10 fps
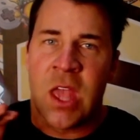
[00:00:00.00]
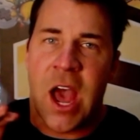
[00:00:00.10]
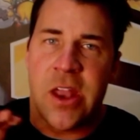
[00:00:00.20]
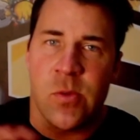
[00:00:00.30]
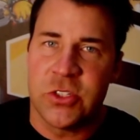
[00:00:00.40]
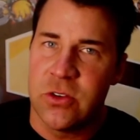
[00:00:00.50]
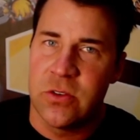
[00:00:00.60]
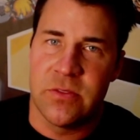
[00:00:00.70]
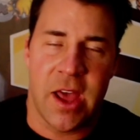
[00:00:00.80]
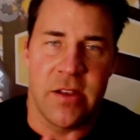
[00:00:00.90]
I don't want
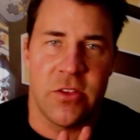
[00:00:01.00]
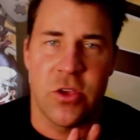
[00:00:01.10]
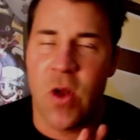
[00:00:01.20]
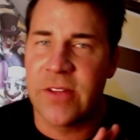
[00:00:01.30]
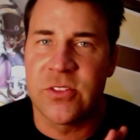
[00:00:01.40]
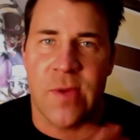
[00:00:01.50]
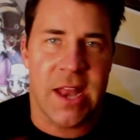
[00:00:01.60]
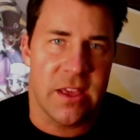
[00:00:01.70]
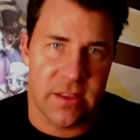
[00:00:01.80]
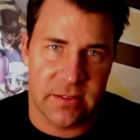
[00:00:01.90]
you don't have to do
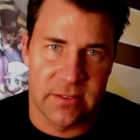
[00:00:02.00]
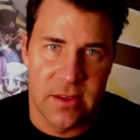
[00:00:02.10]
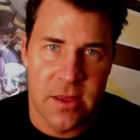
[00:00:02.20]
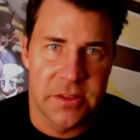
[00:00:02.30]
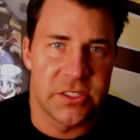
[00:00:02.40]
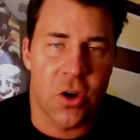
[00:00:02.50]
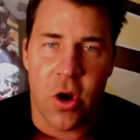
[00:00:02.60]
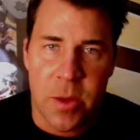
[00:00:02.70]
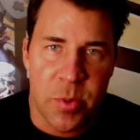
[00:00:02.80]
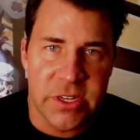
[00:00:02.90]
any of this. This is
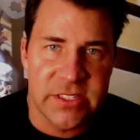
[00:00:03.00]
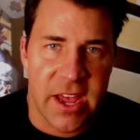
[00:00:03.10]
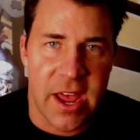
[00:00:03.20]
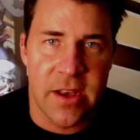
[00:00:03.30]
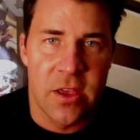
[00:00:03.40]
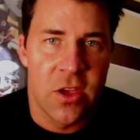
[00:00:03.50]
already preset.